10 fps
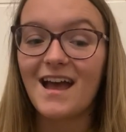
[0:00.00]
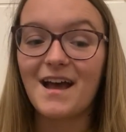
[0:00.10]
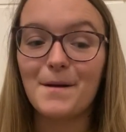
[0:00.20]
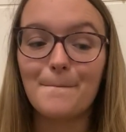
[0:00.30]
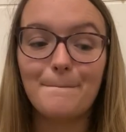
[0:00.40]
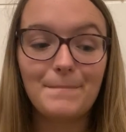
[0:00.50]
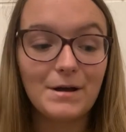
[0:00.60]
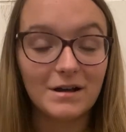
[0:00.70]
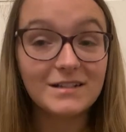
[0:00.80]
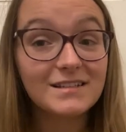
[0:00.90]

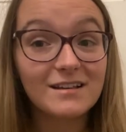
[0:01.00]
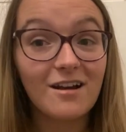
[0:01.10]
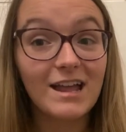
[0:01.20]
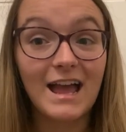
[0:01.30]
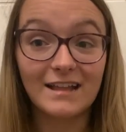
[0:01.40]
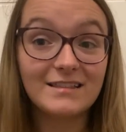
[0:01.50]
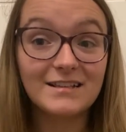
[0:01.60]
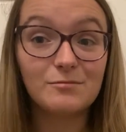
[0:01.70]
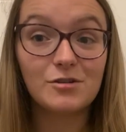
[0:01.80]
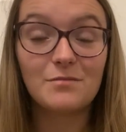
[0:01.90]
But I had
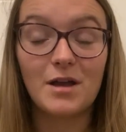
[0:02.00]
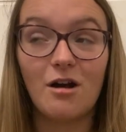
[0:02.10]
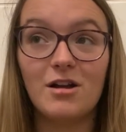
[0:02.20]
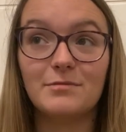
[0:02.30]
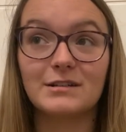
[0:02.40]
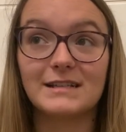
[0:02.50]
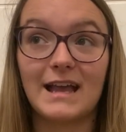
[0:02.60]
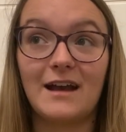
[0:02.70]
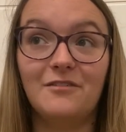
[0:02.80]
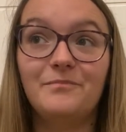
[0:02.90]
this one on my iBooks
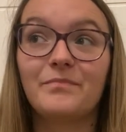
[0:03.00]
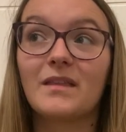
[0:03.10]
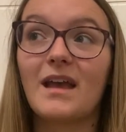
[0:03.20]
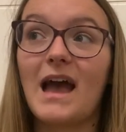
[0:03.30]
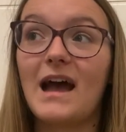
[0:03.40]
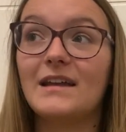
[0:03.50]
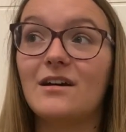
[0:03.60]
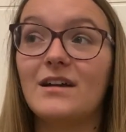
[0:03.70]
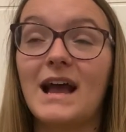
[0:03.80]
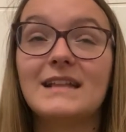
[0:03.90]
account and
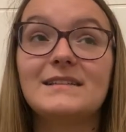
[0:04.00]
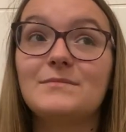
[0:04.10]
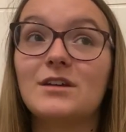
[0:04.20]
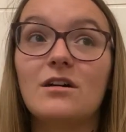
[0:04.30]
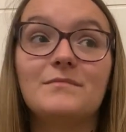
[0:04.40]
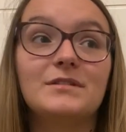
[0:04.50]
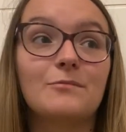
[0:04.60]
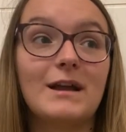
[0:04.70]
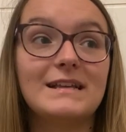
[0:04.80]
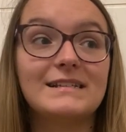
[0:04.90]
I had some time to
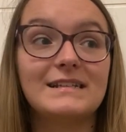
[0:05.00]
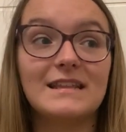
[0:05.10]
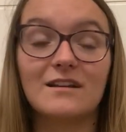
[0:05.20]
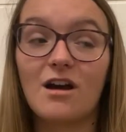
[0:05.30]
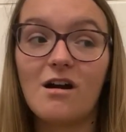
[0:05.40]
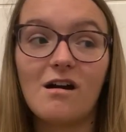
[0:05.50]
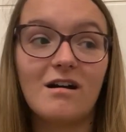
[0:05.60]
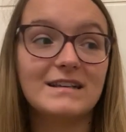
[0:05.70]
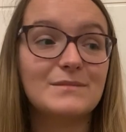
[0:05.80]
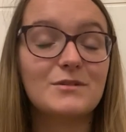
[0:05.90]
waste in the
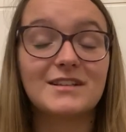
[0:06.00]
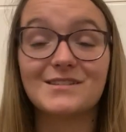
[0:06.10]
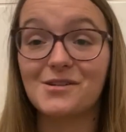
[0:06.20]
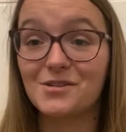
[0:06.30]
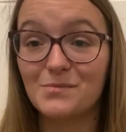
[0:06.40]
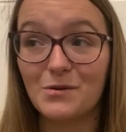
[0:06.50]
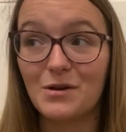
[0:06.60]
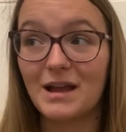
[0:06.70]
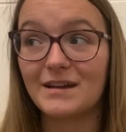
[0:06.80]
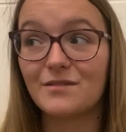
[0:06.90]
car. I didn't want to start a new
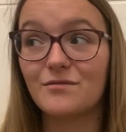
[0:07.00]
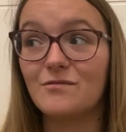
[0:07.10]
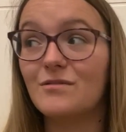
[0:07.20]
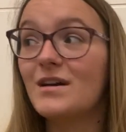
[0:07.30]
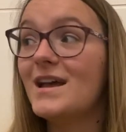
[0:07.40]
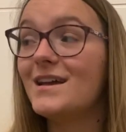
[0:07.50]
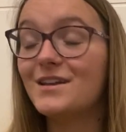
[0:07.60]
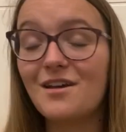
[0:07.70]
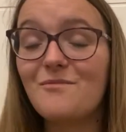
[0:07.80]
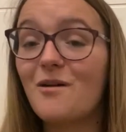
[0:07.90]
book and I thought,
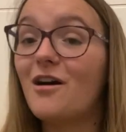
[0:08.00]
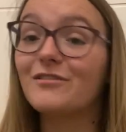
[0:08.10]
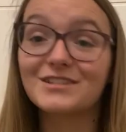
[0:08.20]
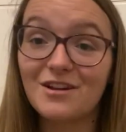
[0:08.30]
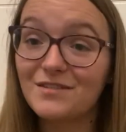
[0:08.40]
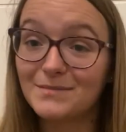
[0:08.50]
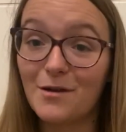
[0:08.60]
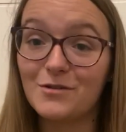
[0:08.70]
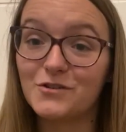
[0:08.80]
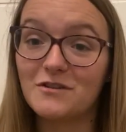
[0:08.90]
you know what, I'll start this
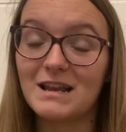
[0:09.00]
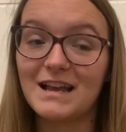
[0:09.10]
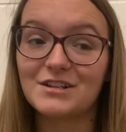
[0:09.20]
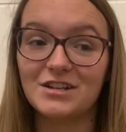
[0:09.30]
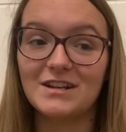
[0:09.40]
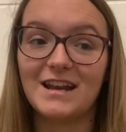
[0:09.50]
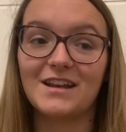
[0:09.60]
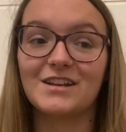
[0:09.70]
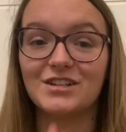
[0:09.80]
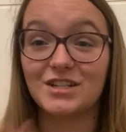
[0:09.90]
poetry collection and I
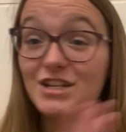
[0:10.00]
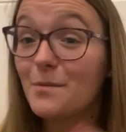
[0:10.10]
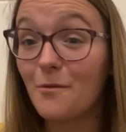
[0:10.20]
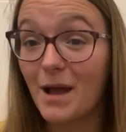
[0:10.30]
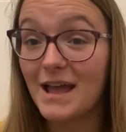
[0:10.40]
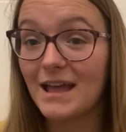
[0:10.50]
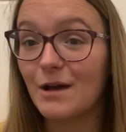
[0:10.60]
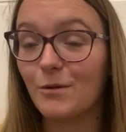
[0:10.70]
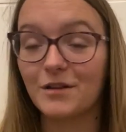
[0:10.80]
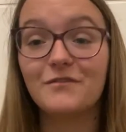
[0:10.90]
can just chip away at
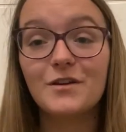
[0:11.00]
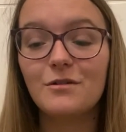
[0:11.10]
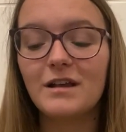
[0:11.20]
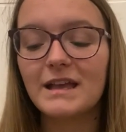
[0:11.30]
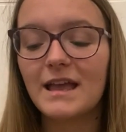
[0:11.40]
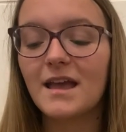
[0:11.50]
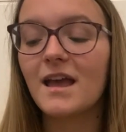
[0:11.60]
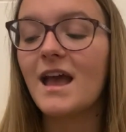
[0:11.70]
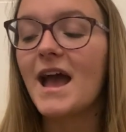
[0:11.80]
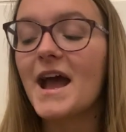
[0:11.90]
it when I feel like it.
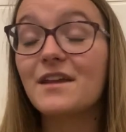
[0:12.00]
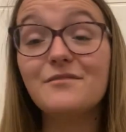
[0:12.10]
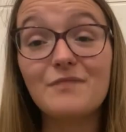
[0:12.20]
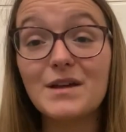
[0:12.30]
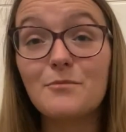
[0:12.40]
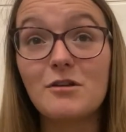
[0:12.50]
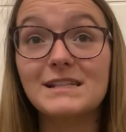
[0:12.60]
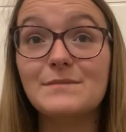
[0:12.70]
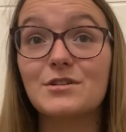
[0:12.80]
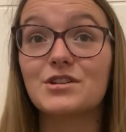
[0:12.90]
And I read
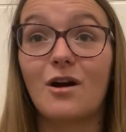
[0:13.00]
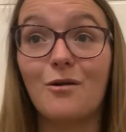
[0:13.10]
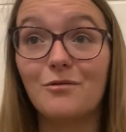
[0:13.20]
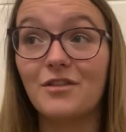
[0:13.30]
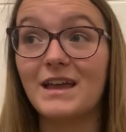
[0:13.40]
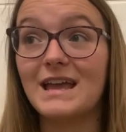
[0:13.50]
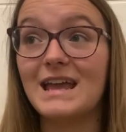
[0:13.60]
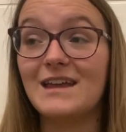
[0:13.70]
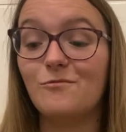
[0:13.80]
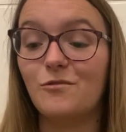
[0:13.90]
pretty much the whole thing
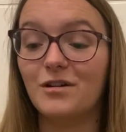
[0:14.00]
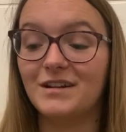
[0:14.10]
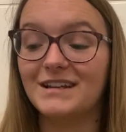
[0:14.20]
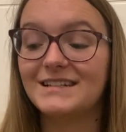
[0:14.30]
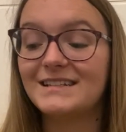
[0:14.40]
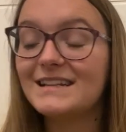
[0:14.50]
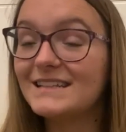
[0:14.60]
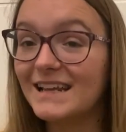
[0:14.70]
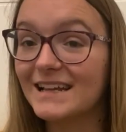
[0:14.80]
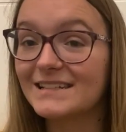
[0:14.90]
in one
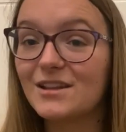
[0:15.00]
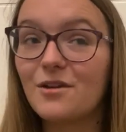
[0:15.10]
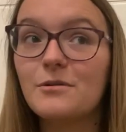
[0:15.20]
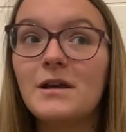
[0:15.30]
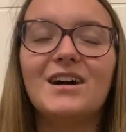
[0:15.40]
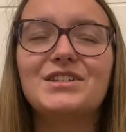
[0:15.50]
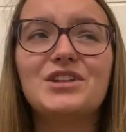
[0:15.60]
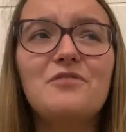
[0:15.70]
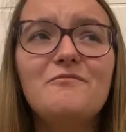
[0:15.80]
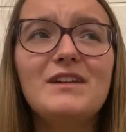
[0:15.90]
sitting. So I
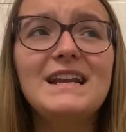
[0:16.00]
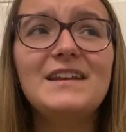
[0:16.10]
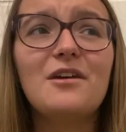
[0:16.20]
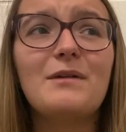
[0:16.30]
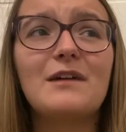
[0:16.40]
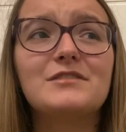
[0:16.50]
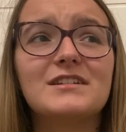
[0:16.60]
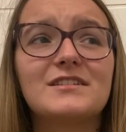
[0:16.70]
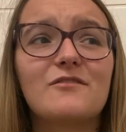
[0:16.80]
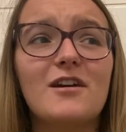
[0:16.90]
don't really know how to
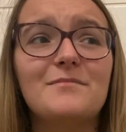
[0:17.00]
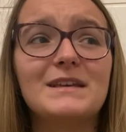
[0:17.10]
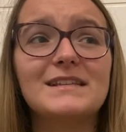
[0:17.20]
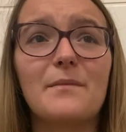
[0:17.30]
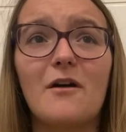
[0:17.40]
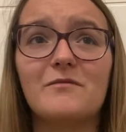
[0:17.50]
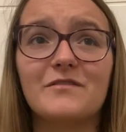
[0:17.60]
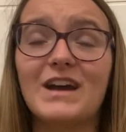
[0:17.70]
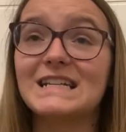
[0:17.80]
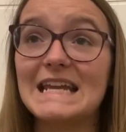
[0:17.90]
describe this apart from the
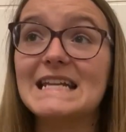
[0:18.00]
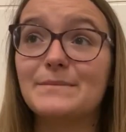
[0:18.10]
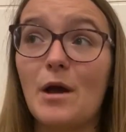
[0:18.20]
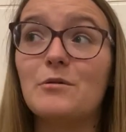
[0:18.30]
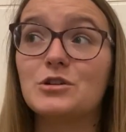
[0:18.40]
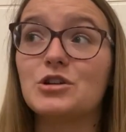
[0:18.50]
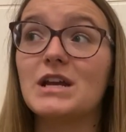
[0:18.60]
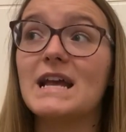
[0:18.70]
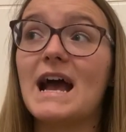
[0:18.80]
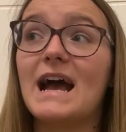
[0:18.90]
fact it's
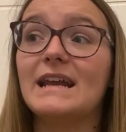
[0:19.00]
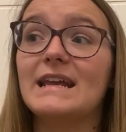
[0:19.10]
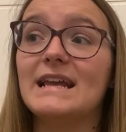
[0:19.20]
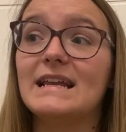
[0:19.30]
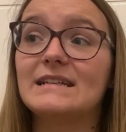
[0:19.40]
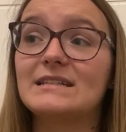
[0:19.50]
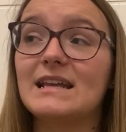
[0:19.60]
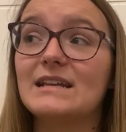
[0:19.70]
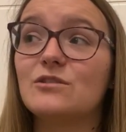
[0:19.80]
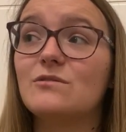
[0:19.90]
poetry and it
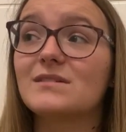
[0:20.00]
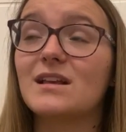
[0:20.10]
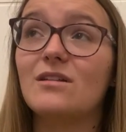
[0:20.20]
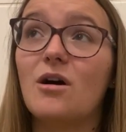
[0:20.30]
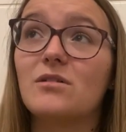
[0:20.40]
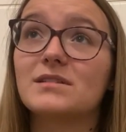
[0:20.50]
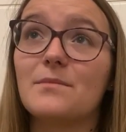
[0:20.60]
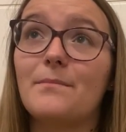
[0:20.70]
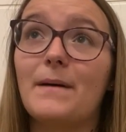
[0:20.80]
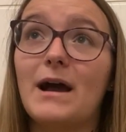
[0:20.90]
talks a lot
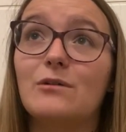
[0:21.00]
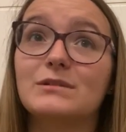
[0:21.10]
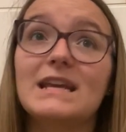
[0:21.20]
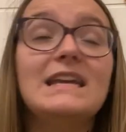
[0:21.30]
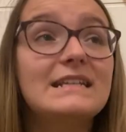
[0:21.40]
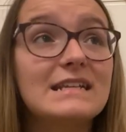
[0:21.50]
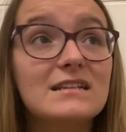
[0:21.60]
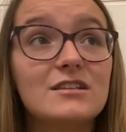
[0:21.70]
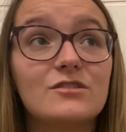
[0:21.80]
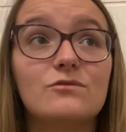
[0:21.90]
about eating
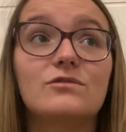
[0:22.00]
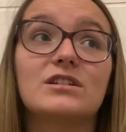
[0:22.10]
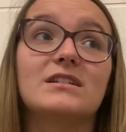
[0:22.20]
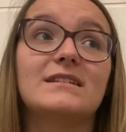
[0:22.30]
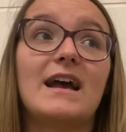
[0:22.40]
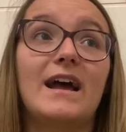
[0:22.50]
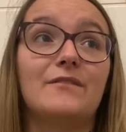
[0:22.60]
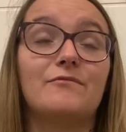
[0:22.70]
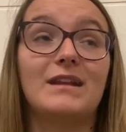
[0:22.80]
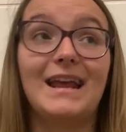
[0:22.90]
disorders
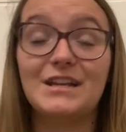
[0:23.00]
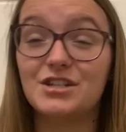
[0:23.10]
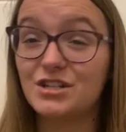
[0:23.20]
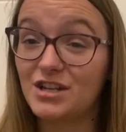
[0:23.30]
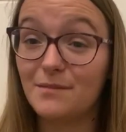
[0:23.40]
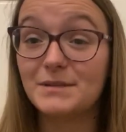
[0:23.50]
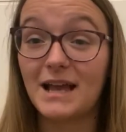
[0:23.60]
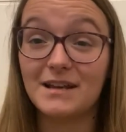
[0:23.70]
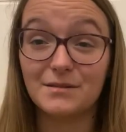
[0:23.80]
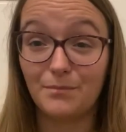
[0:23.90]
and relationships
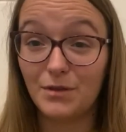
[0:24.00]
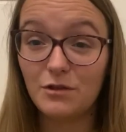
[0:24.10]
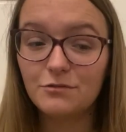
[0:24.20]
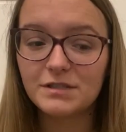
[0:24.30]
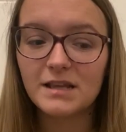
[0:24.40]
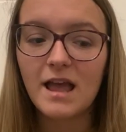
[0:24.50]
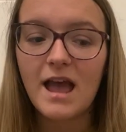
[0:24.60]
and abuse.